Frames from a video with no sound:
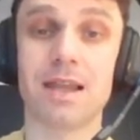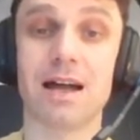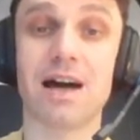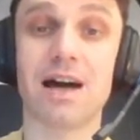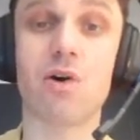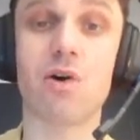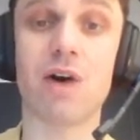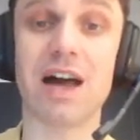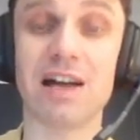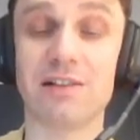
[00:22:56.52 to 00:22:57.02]

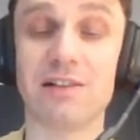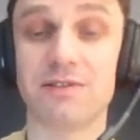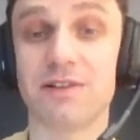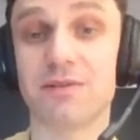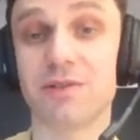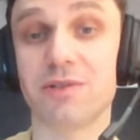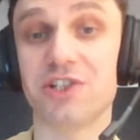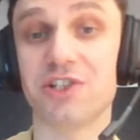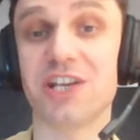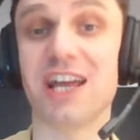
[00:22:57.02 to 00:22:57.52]
alpha
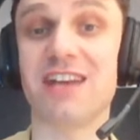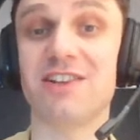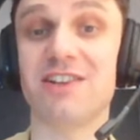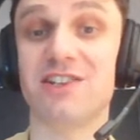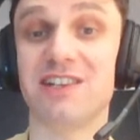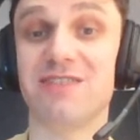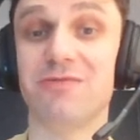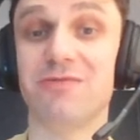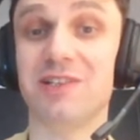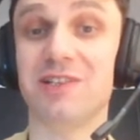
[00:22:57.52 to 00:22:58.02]
would change
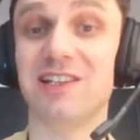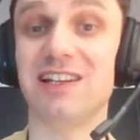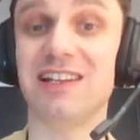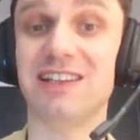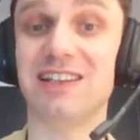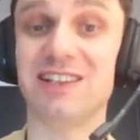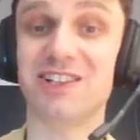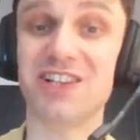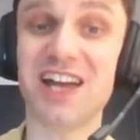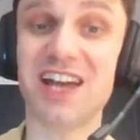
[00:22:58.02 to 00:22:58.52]
if we delete
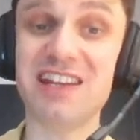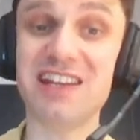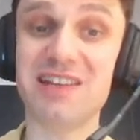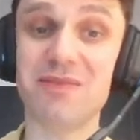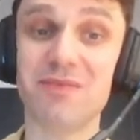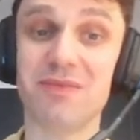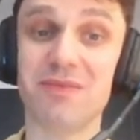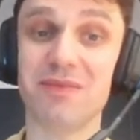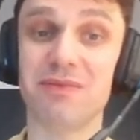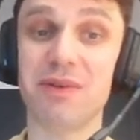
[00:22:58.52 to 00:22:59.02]
each
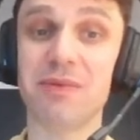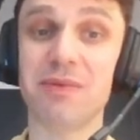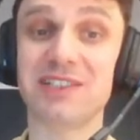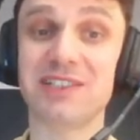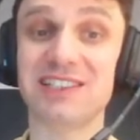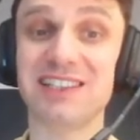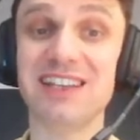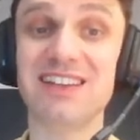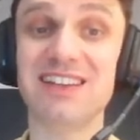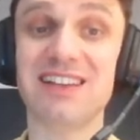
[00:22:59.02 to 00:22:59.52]
item. We would
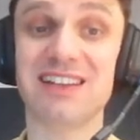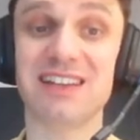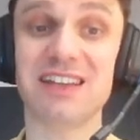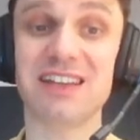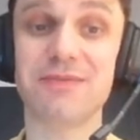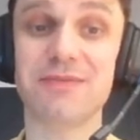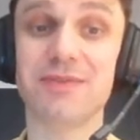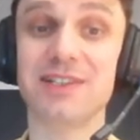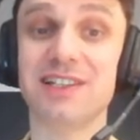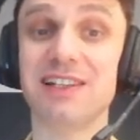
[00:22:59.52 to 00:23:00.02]
see that
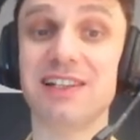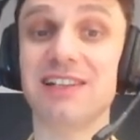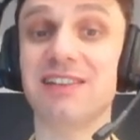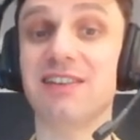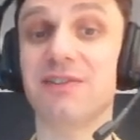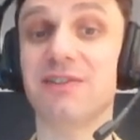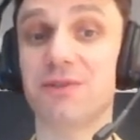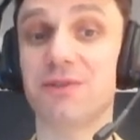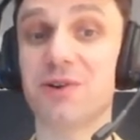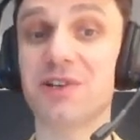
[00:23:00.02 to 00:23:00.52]
if we delete the
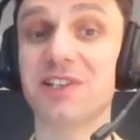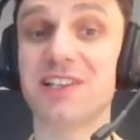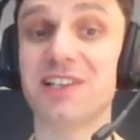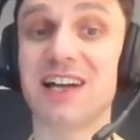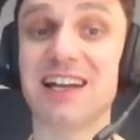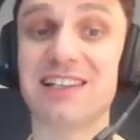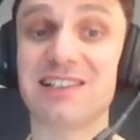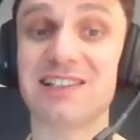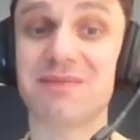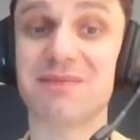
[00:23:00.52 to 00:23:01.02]
fourth
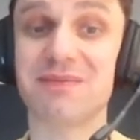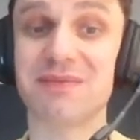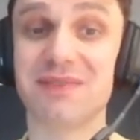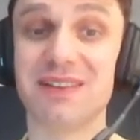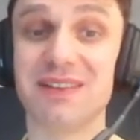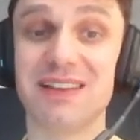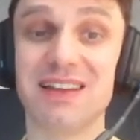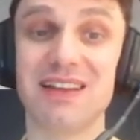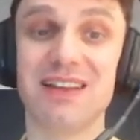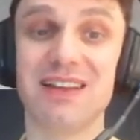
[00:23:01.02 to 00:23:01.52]
item,
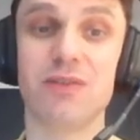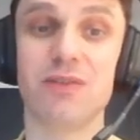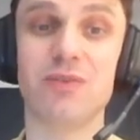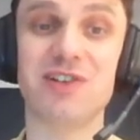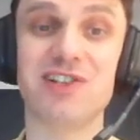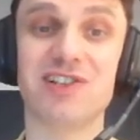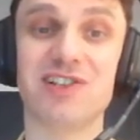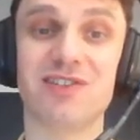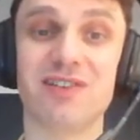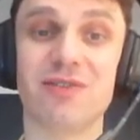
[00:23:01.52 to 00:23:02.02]
which
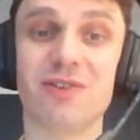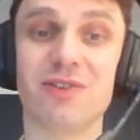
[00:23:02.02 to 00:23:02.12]
is reverse